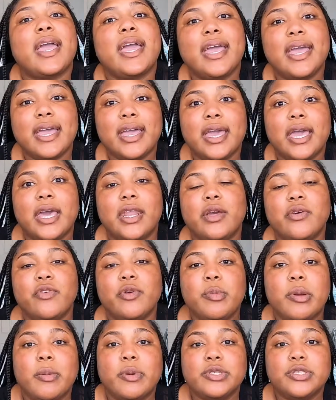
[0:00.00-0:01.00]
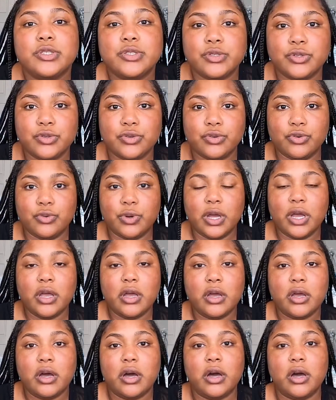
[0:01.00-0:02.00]
And remember to
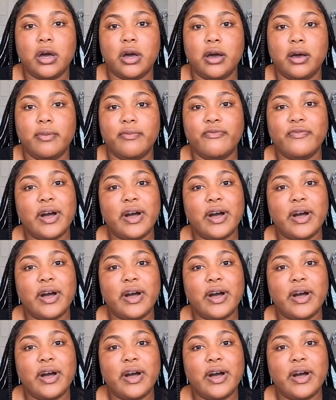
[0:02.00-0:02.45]
um,